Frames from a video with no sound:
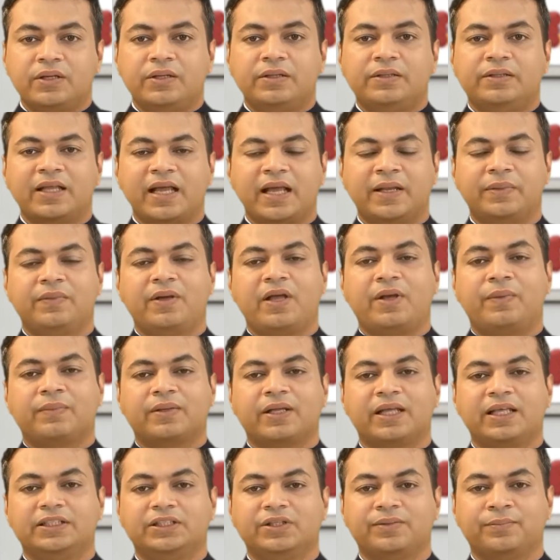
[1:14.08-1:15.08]
Then let
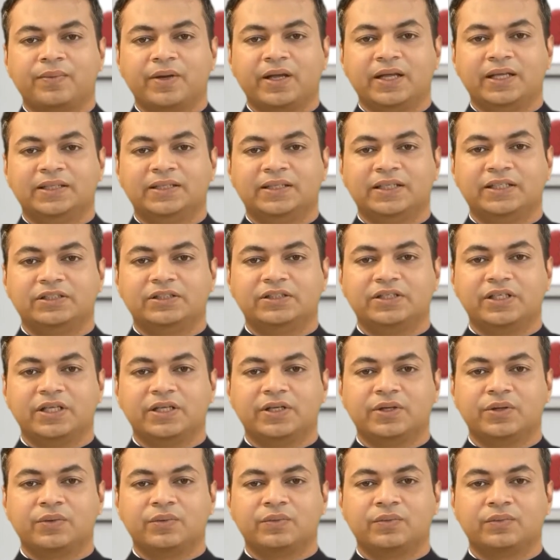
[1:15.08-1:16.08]
me explain this to
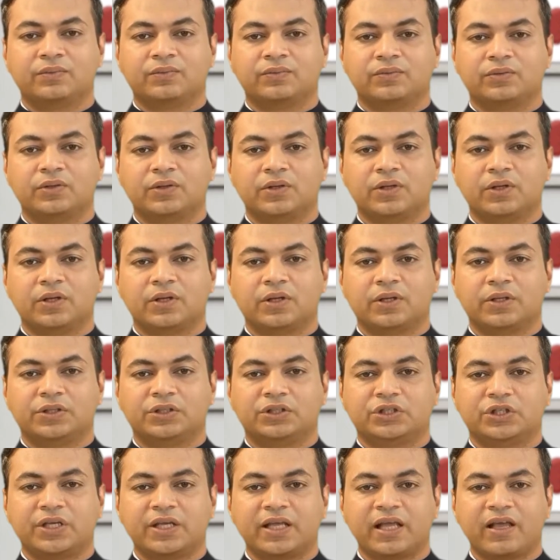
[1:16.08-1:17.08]
you.
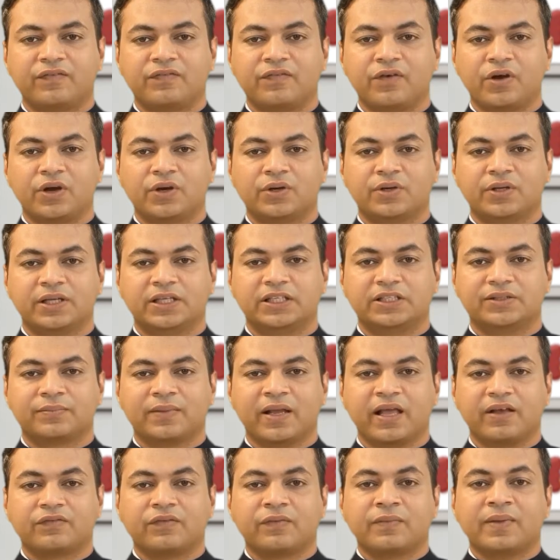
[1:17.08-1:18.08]
GFR is
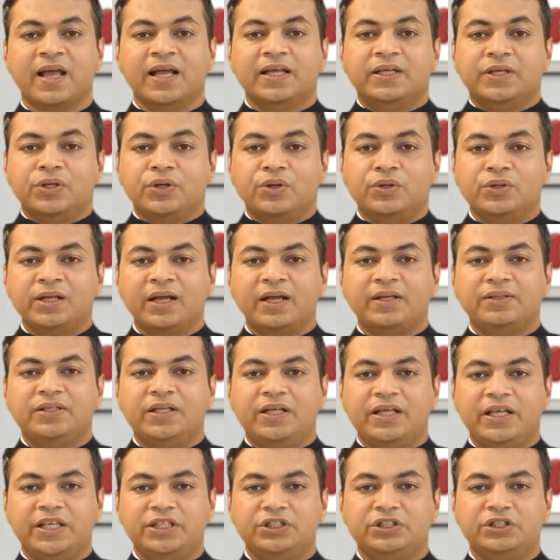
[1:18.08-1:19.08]
mathematical
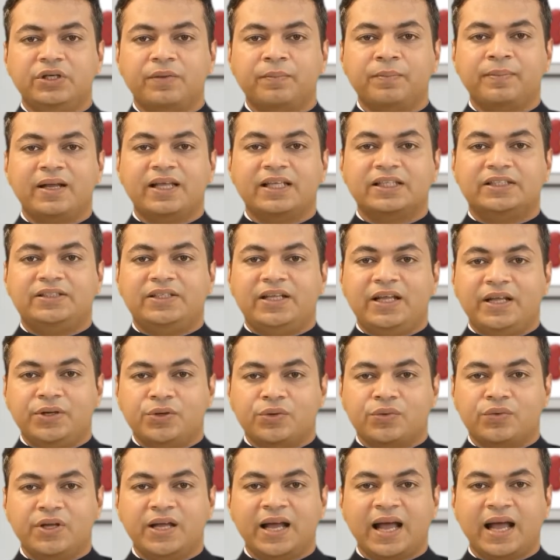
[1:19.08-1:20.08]
calculation based on
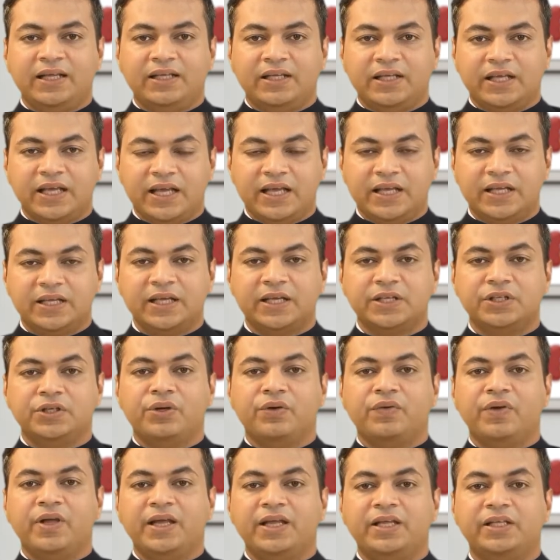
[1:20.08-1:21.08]
creatinine and
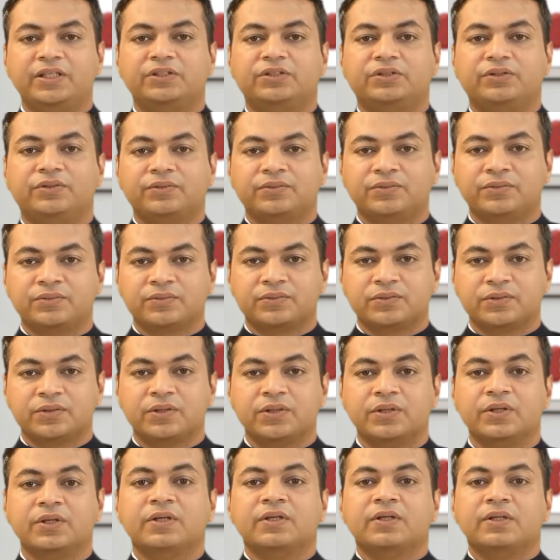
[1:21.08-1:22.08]
your age.
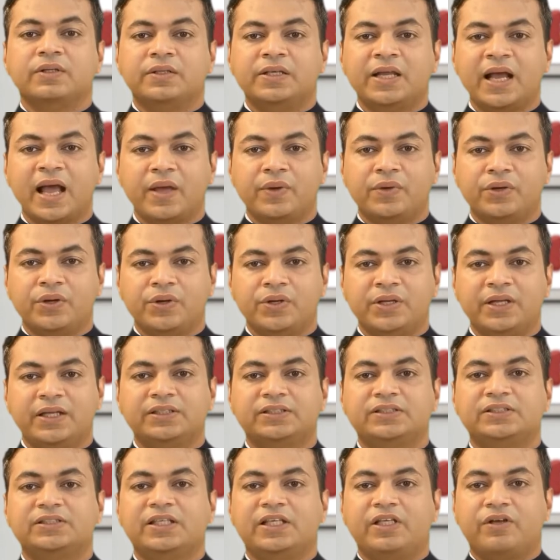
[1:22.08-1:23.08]
Now you
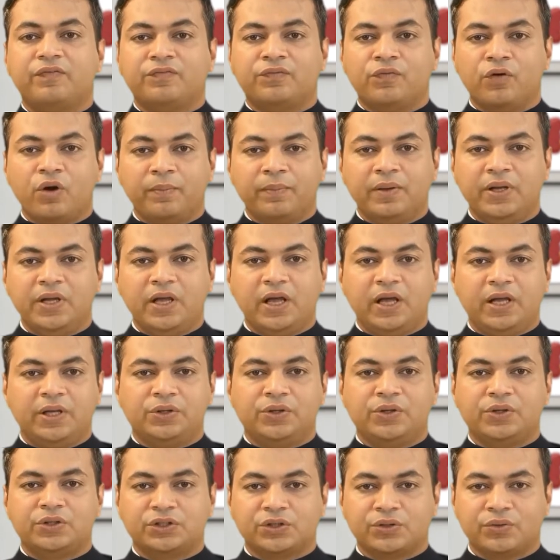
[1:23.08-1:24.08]
can see a formula on
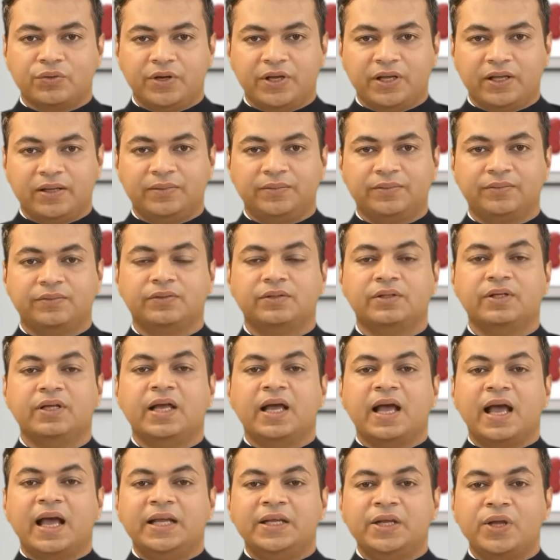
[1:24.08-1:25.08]
your screen.
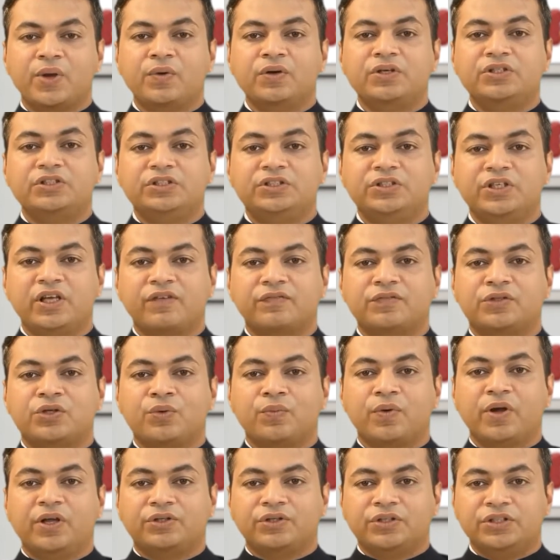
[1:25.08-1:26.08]
I know it's tough
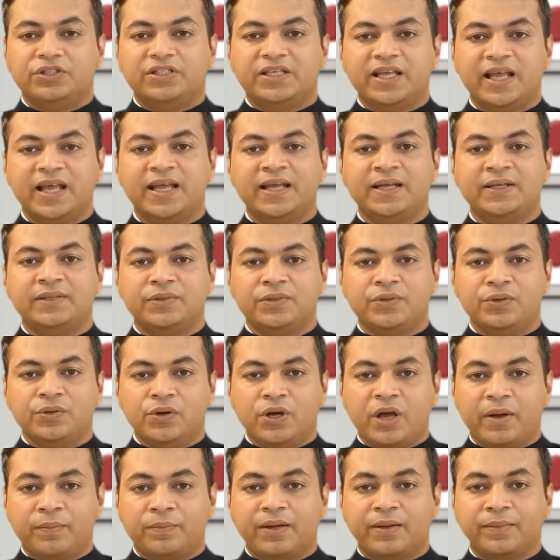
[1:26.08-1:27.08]
to understand,
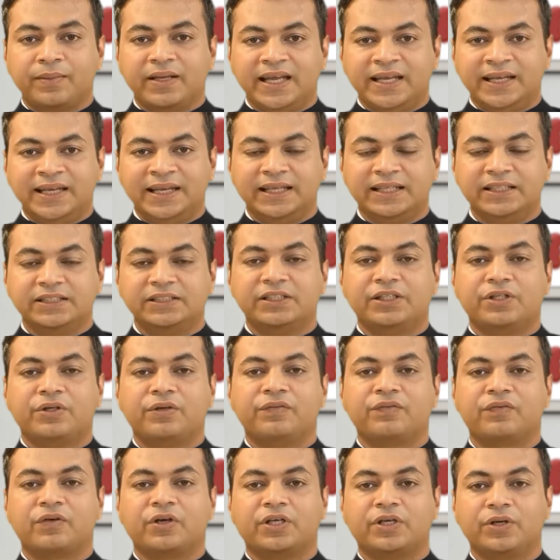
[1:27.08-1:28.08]
let me make easier
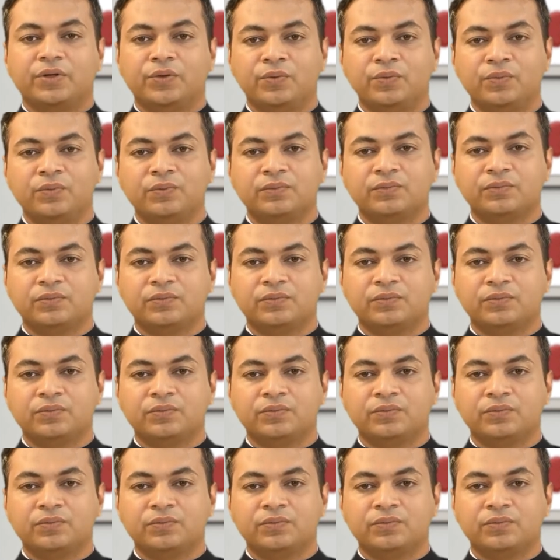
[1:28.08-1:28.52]
for you.